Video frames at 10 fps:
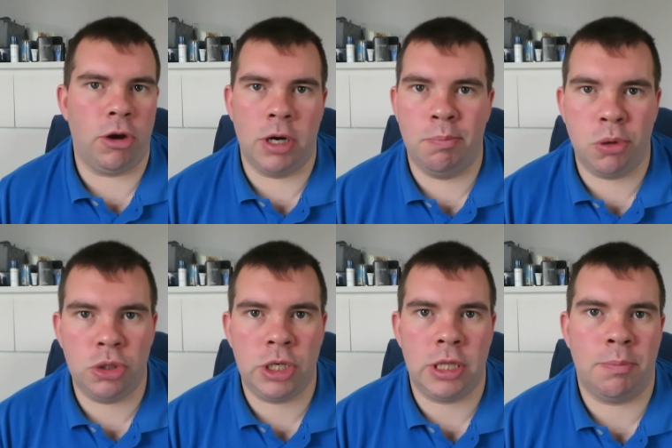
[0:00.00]
on a
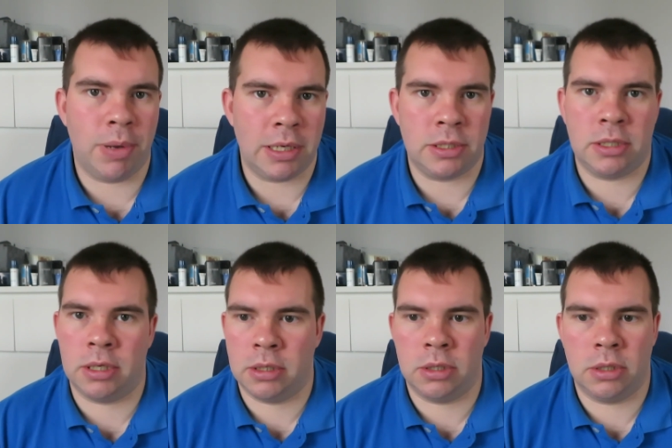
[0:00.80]
budget, the
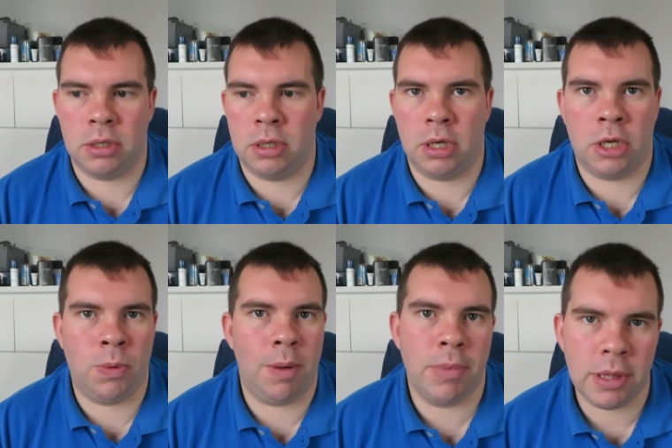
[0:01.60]
best
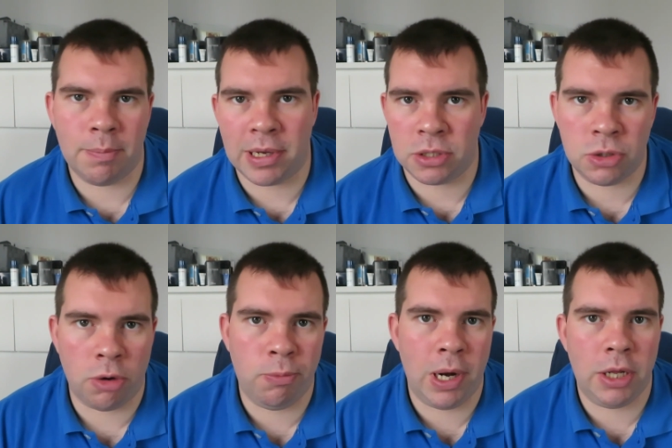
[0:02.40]
equipment, the best
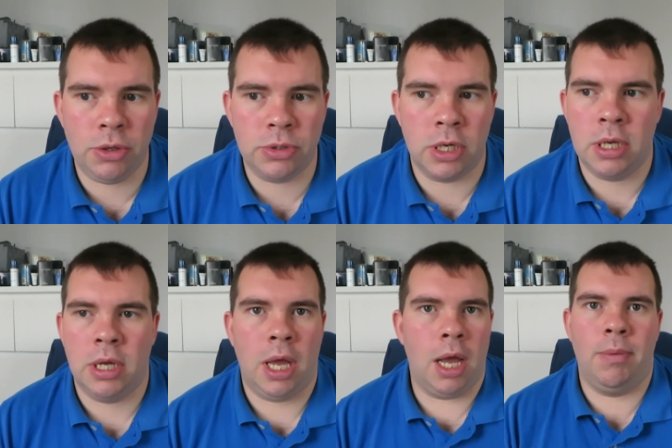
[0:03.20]
software to use.
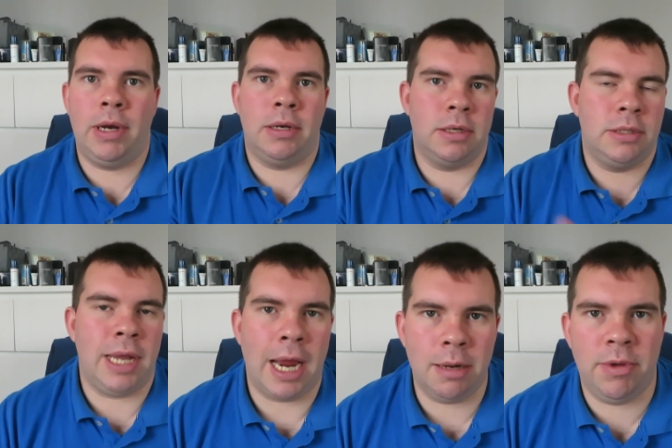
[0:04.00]
I mean,
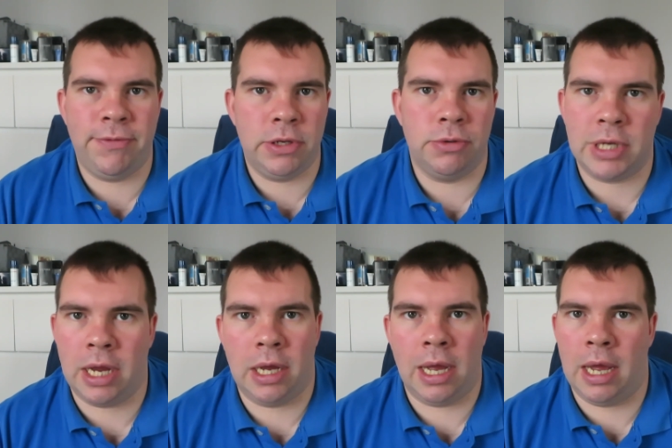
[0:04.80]
to edit my videos,
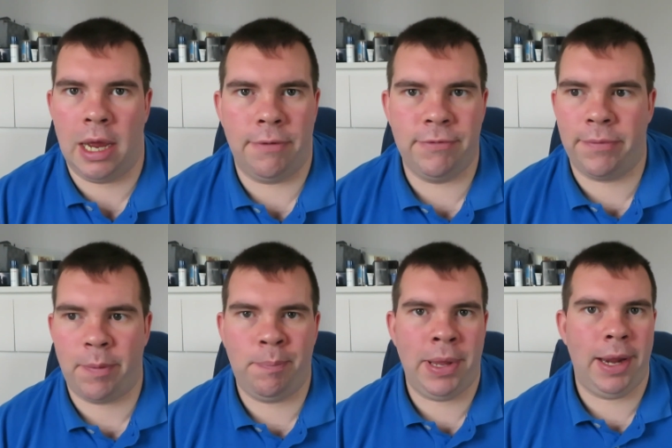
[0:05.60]
I've
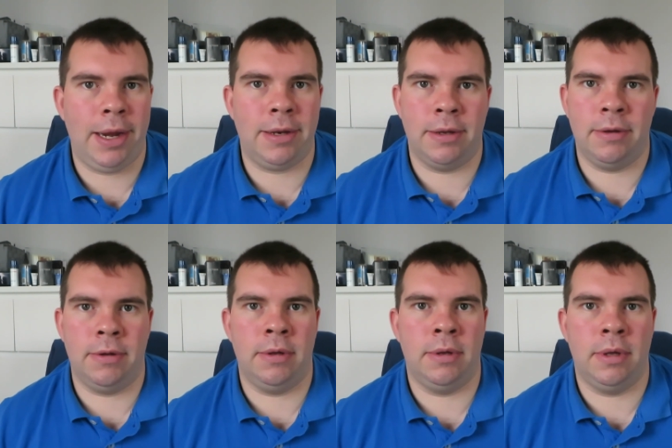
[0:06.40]
never paid
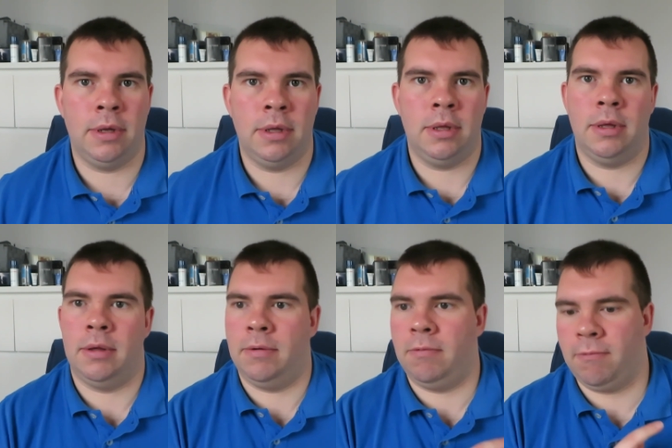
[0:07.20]

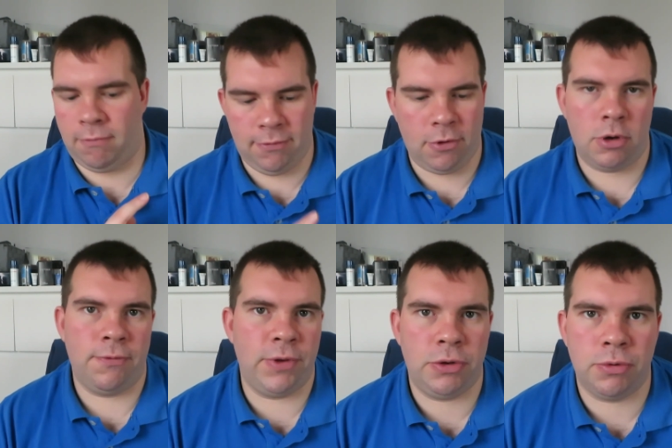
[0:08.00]
for a
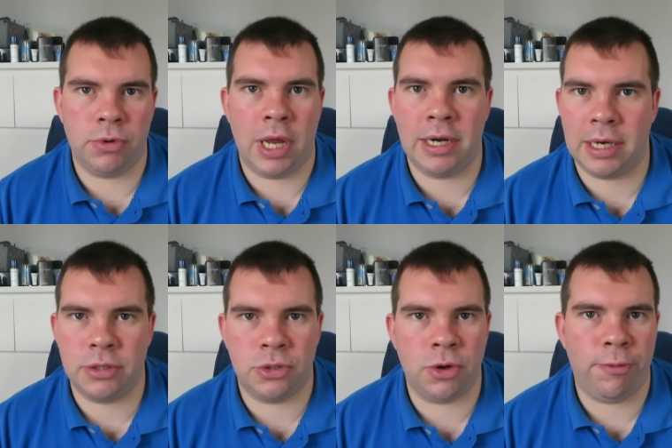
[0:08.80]
video
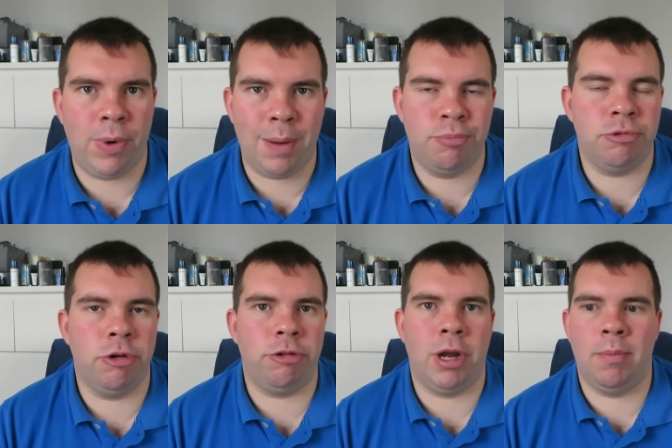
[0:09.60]
editing software
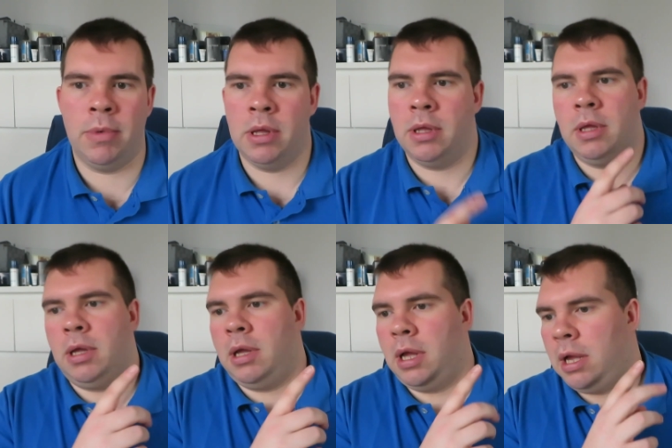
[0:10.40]
program.
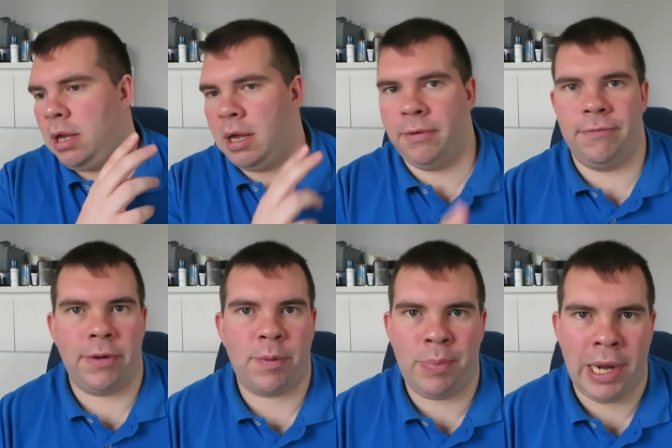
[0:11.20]
I've
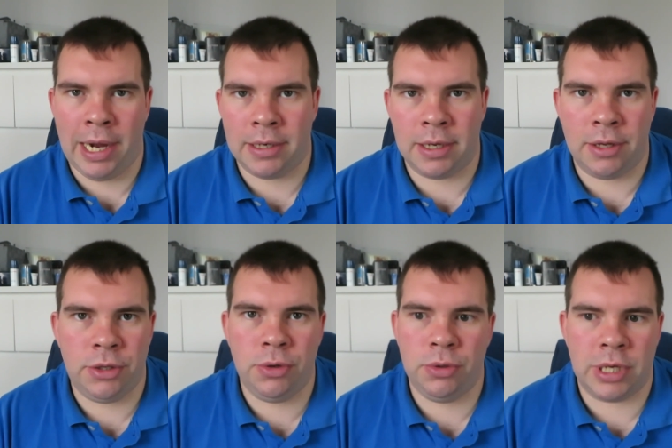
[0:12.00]
never paid to
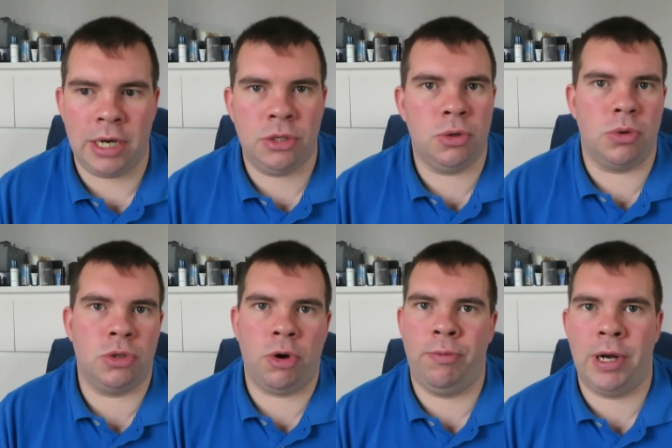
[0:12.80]
use any sort
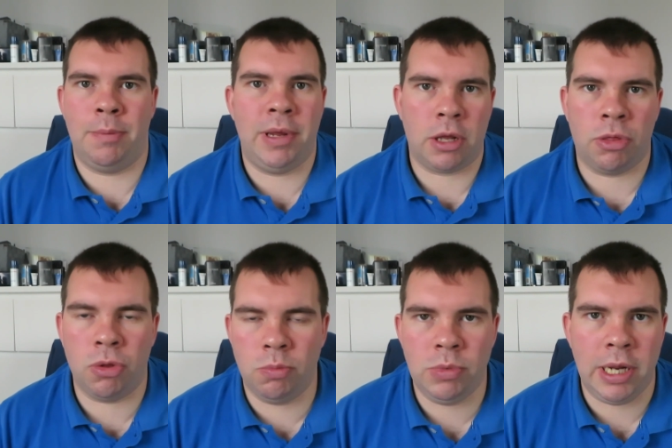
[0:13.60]
of software to make
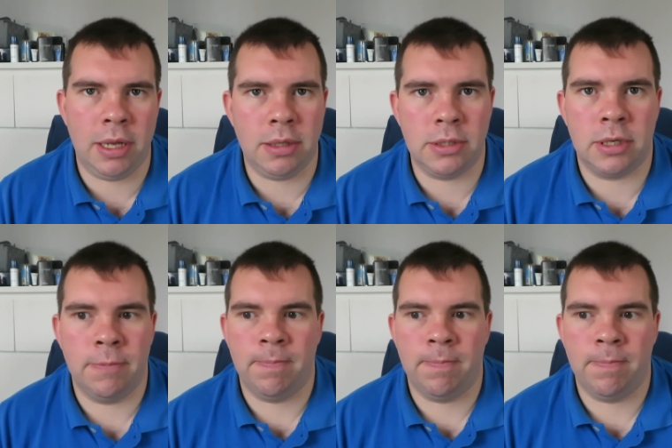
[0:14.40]
thumbnails.